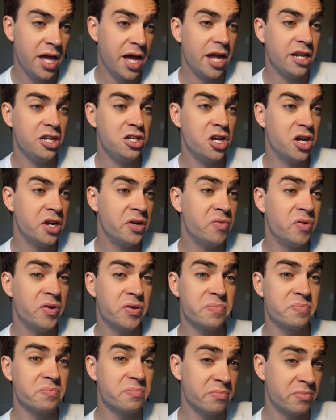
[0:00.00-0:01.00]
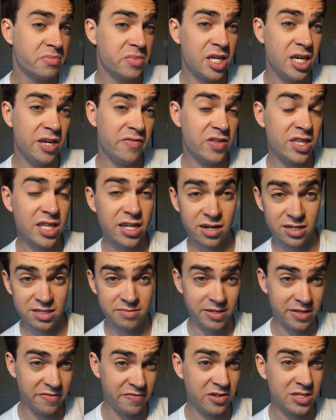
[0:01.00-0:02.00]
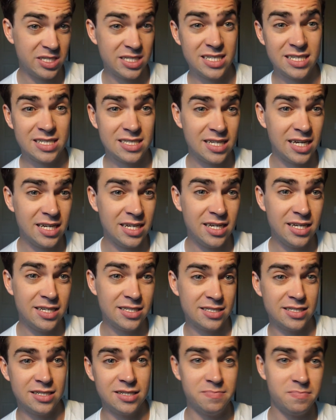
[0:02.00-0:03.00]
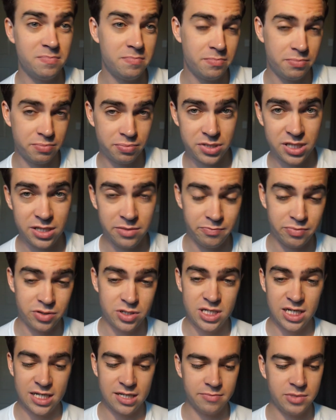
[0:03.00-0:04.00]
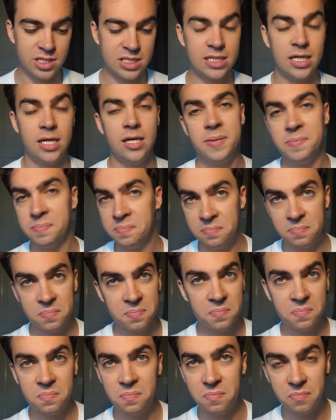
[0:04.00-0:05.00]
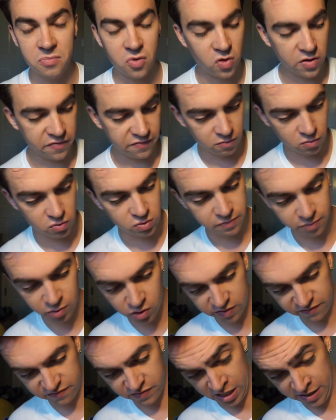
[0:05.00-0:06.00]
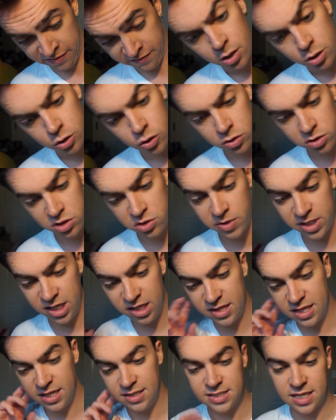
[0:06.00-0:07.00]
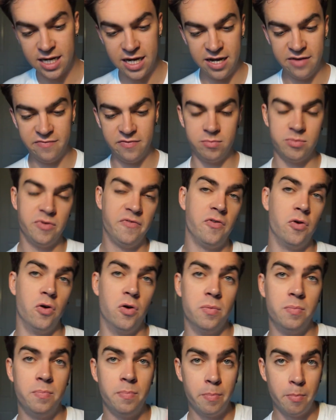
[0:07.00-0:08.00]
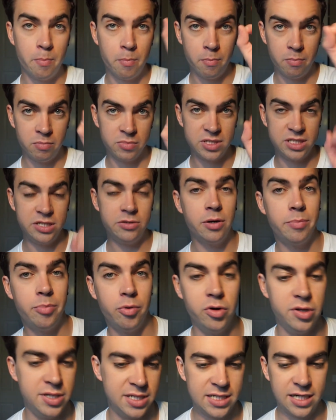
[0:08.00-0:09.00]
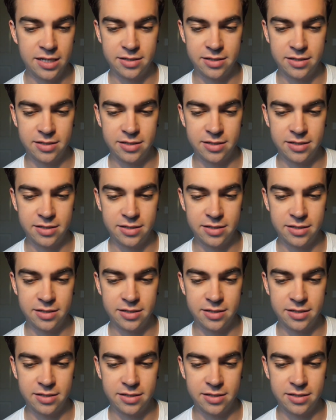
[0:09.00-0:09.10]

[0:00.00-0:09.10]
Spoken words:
And you know what? Given that I spent the first 6 of that years in the predicaments, 0.5. Cook 20 things I haven't before. 0 points.